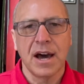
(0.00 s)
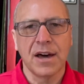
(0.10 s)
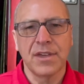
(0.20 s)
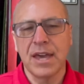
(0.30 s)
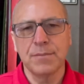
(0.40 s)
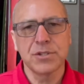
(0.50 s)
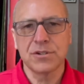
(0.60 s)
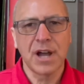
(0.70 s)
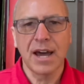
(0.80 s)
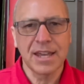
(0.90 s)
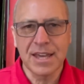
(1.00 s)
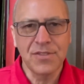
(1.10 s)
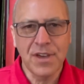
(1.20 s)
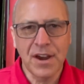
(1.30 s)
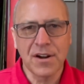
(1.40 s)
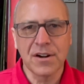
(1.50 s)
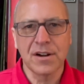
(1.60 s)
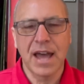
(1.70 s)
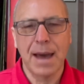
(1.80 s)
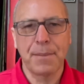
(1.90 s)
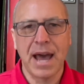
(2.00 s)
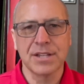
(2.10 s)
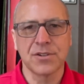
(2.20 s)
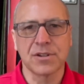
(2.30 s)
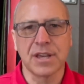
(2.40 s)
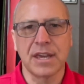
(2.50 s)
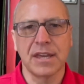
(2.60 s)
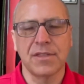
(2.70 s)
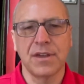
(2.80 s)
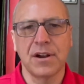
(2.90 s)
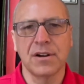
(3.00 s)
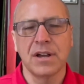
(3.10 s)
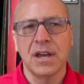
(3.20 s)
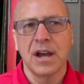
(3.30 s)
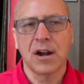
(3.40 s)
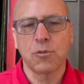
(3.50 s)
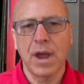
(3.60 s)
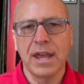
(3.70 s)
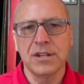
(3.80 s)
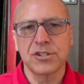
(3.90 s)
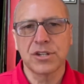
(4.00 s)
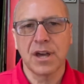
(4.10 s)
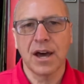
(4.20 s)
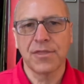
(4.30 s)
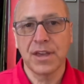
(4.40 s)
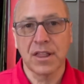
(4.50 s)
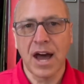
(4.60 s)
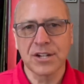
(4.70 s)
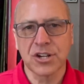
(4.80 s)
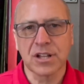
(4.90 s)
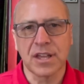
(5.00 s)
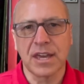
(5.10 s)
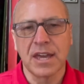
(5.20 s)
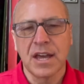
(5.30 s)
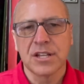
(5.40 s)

The hymns are not in there haphazardly. They're arranged theologically.